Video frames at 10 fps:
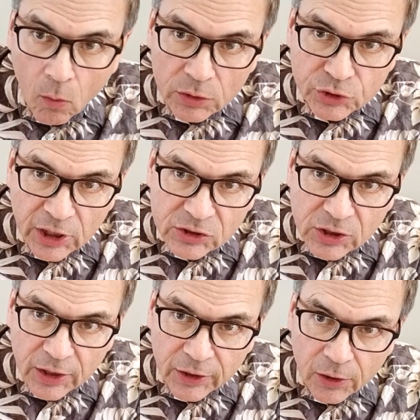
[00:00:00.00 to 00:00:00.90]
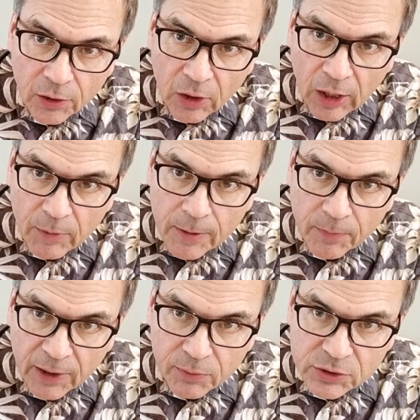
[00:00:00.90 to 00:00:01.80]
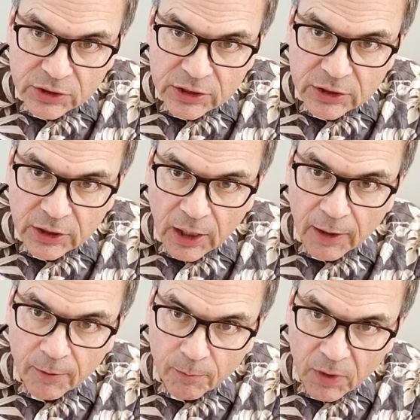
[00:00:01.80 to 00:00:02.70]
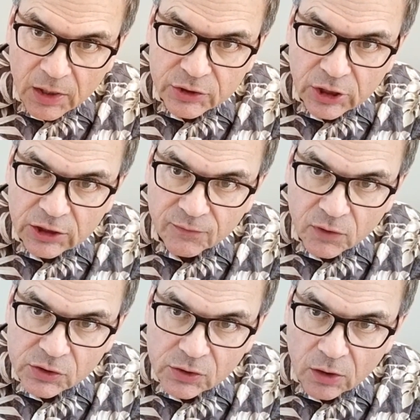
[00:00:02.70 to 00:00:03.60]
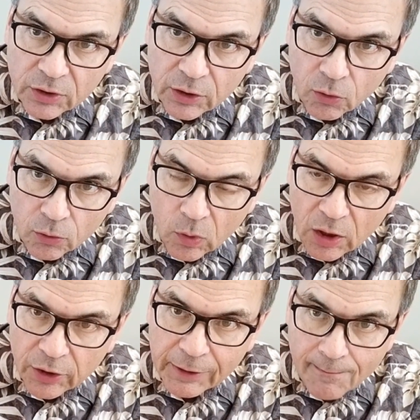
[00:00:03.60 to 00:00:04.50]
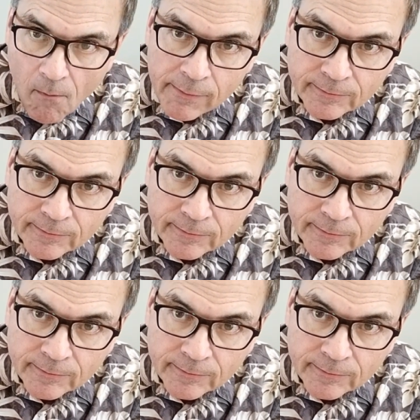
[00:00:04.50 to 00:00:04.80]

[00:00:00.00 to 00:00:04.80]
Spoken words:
Well, Chestnut Hill lemon pepper seasoning, I apologize for insulting your quality.